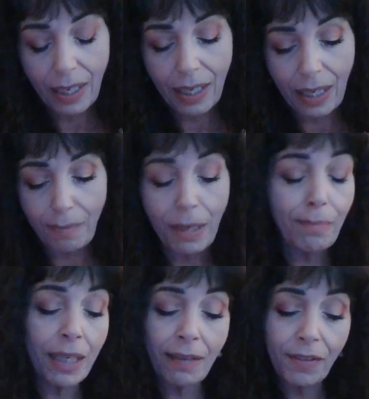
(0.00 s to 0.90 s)
It may
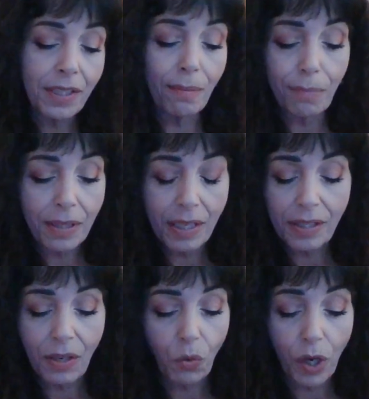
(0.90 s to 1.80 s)
be if it's in
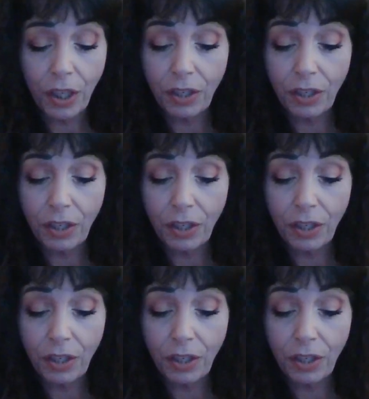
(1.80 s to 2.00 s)
business and work,